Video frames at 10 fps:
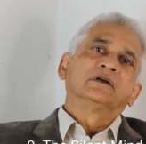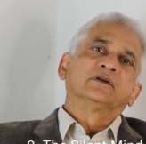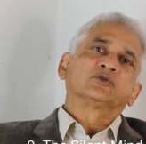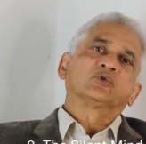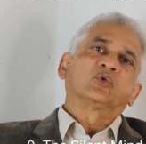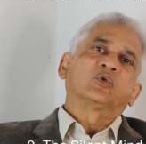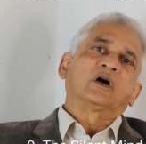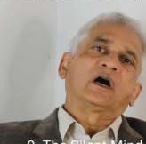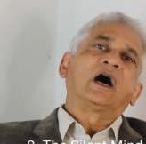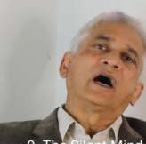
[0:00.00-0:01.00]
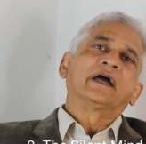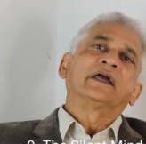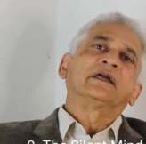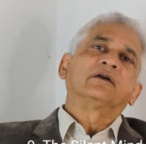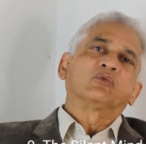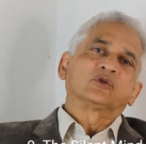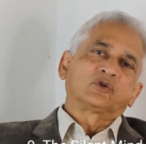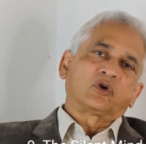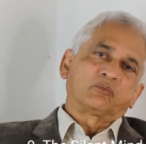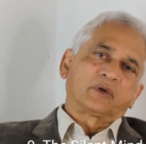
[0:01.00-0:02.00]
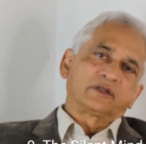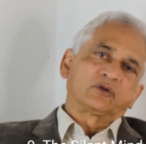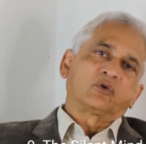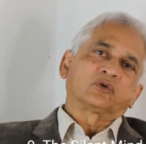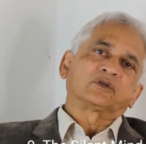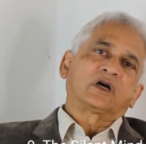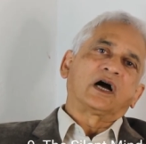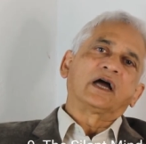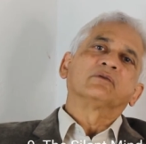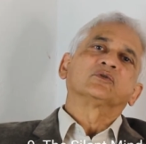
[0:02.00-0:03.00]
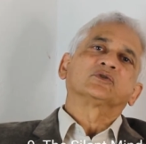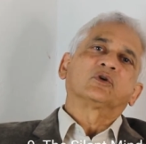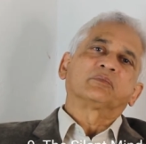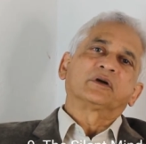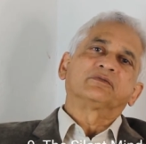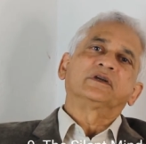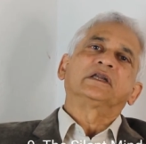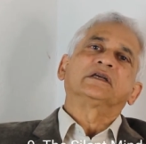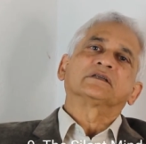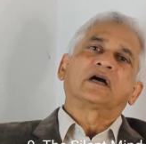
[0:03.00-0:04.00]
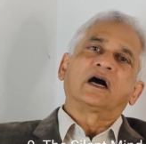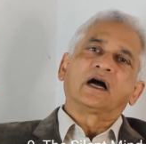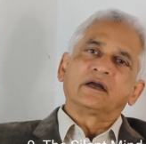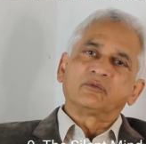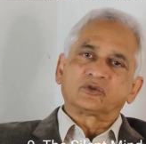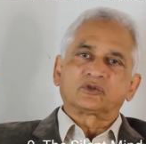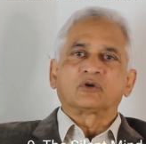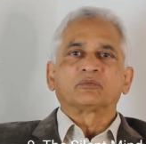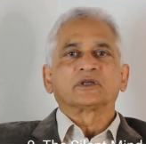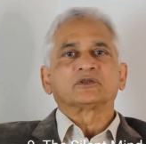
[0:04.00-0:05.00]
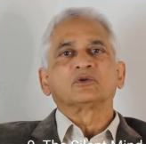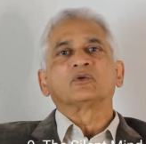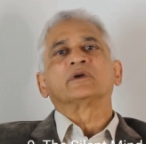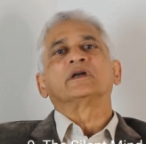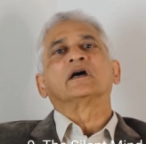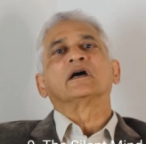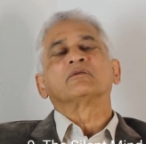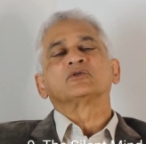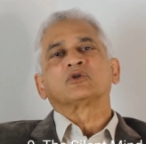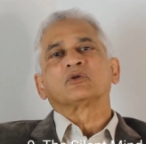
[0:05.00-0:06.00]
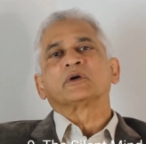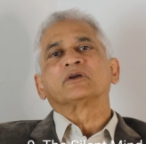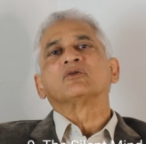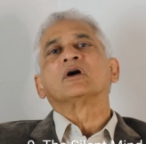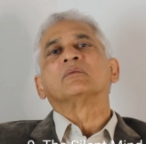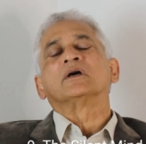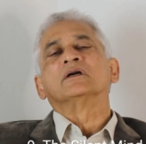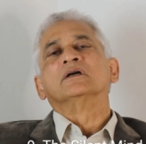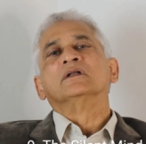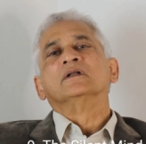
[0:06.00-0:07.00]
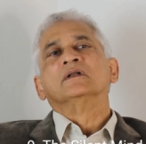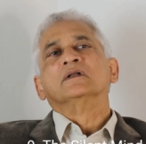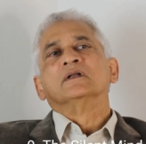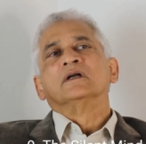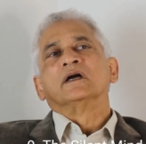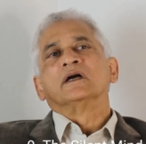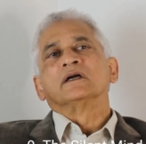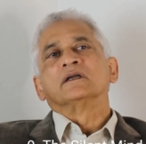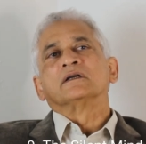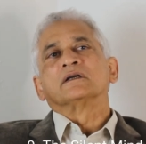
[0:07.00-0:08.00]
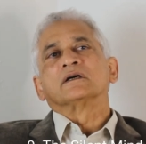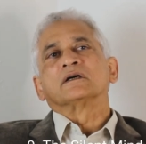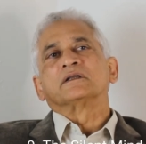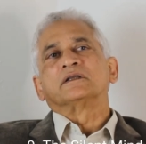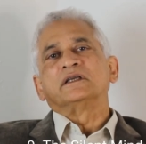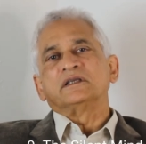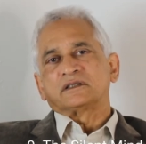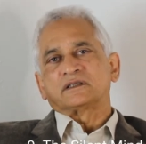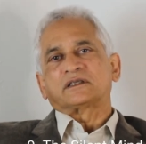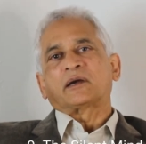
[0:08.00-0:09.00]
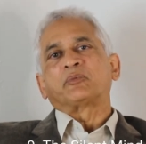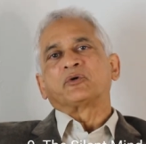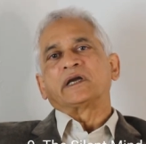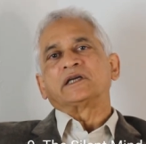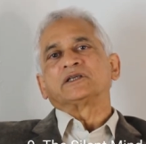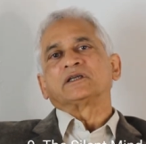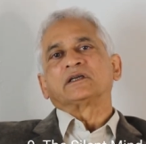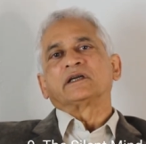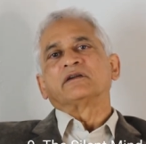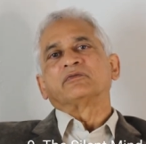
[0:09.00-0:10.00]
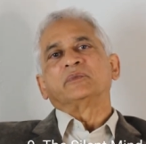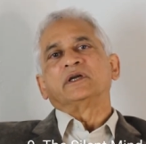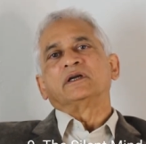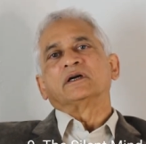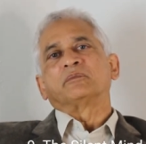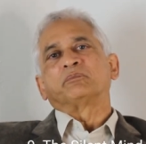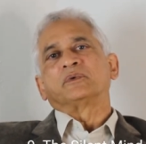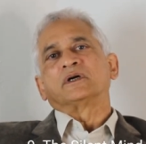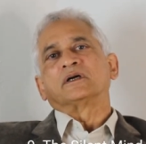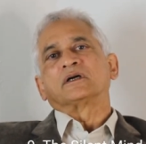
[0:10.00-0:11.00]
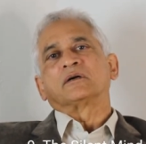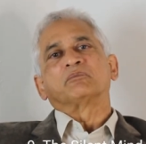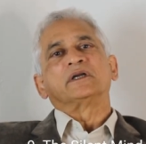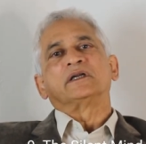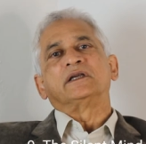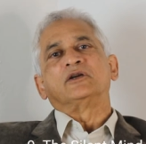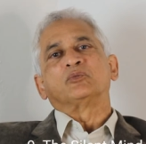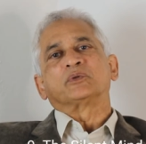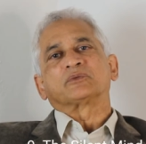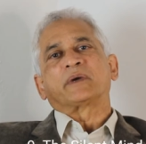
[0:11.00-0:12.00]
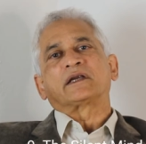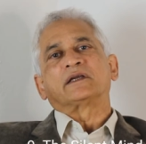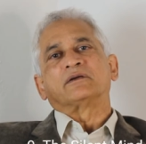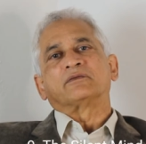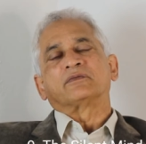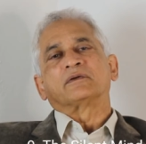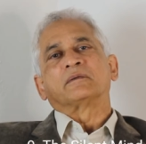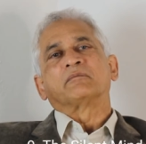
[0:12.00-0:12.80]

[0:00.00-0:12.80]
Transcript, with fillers: So I was not my thoughts, I was not my feelings, I was not my story, I was not my drama. And uh, this separation gave me a, a completely new perspective